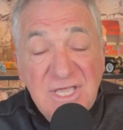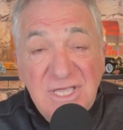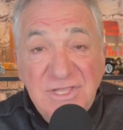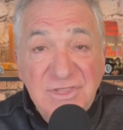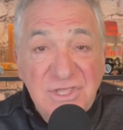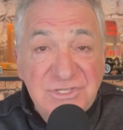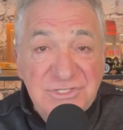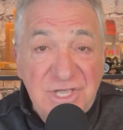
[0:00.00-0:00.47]

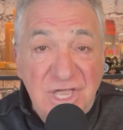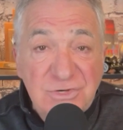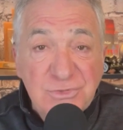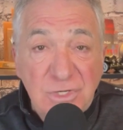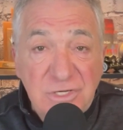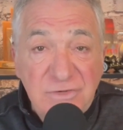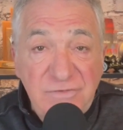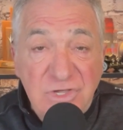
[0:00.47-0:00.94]
in the
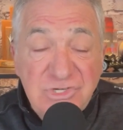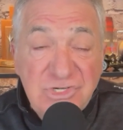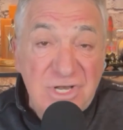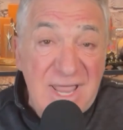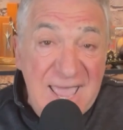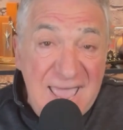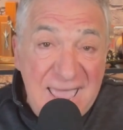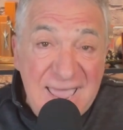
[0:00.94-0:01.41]
Central
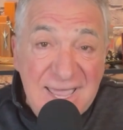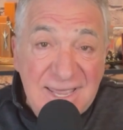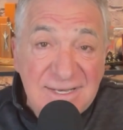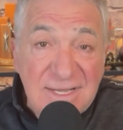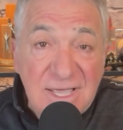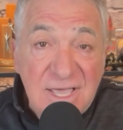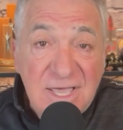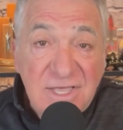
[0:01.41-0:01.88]
Division,
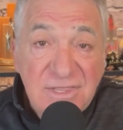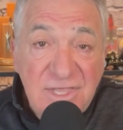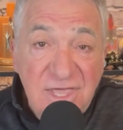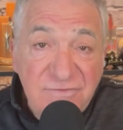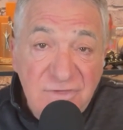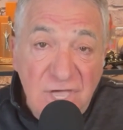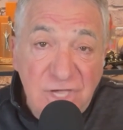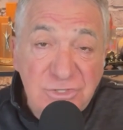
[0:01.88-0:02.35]
and
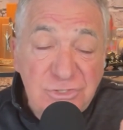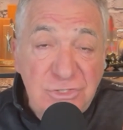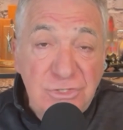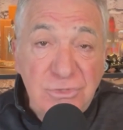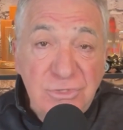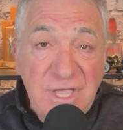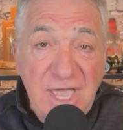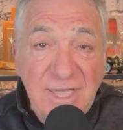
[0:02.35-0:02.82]
they've got
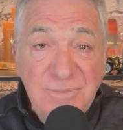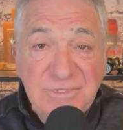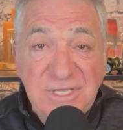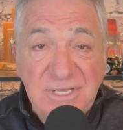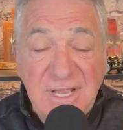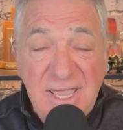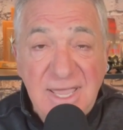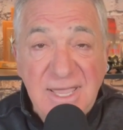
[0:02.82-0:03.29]
2
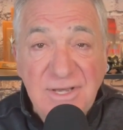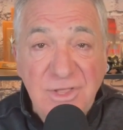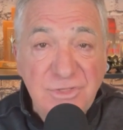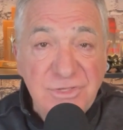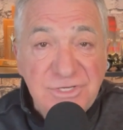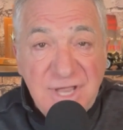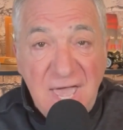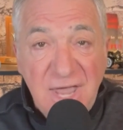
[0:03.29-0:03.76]
games in hand
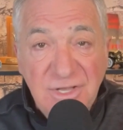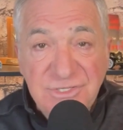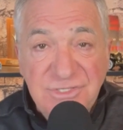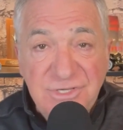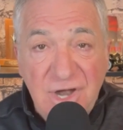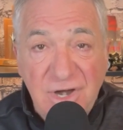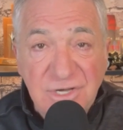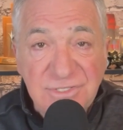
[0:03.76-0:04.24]
on the Dallas
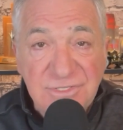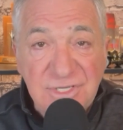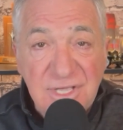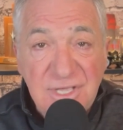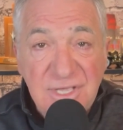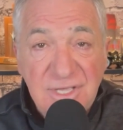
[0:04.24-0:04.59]
Stars.